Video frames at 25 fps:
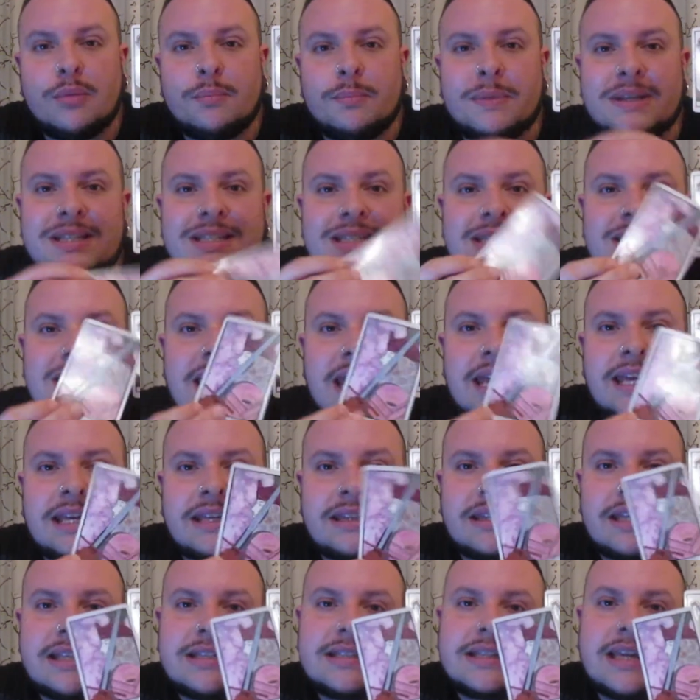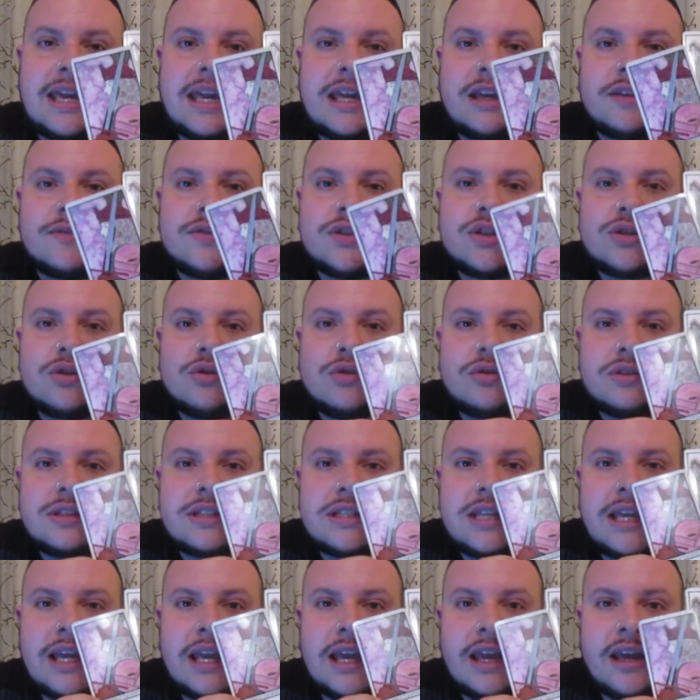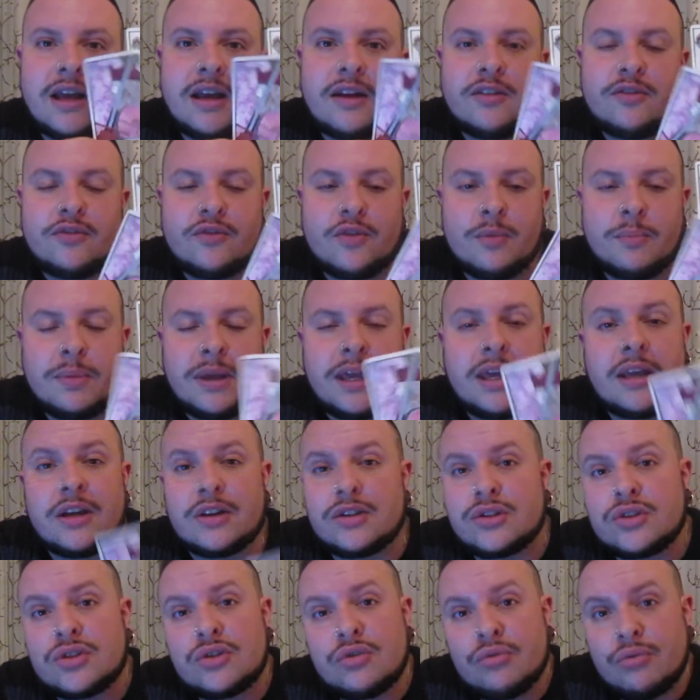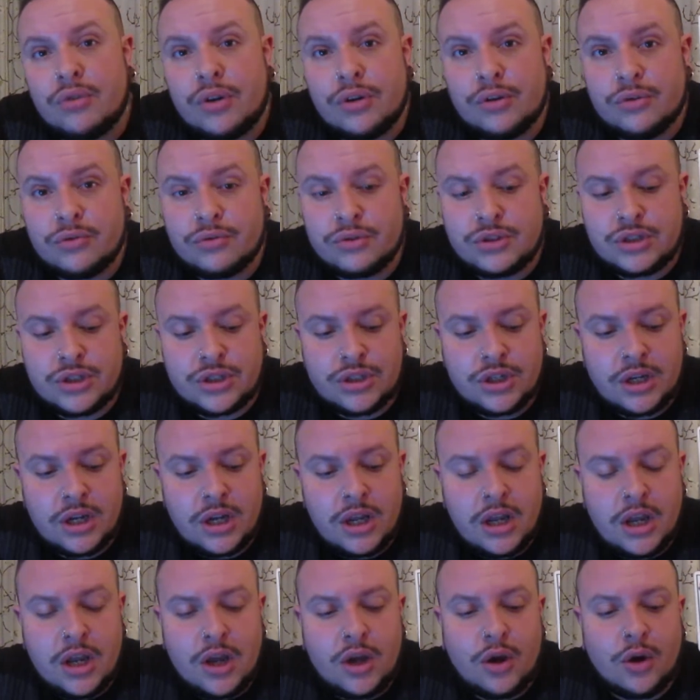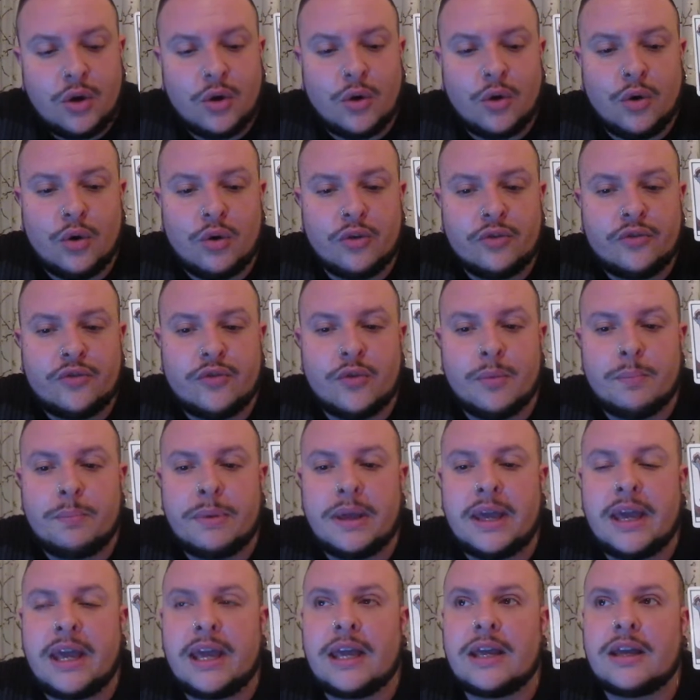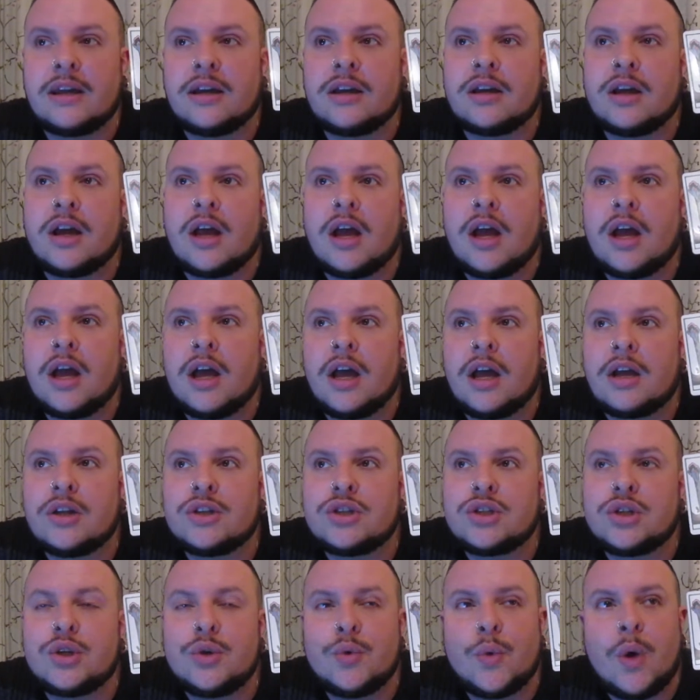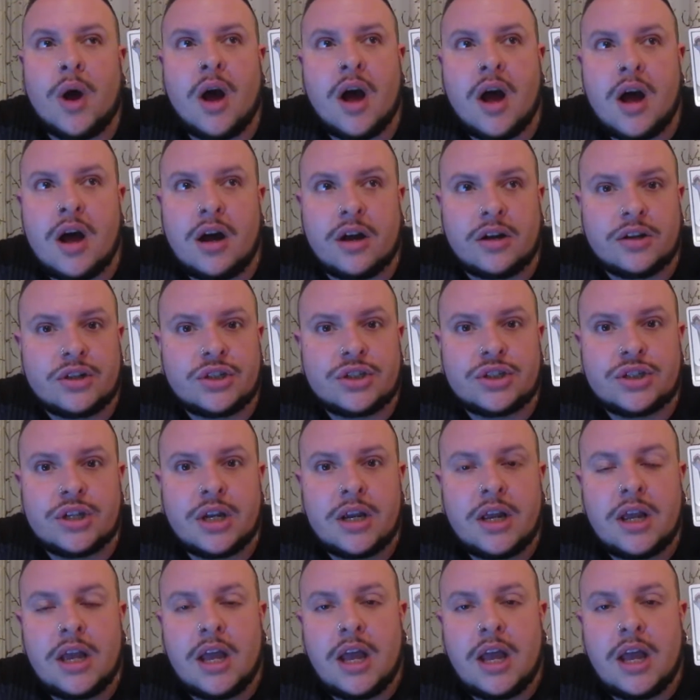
mistake this King of Swords here for being a Scrooge or for being too harsh.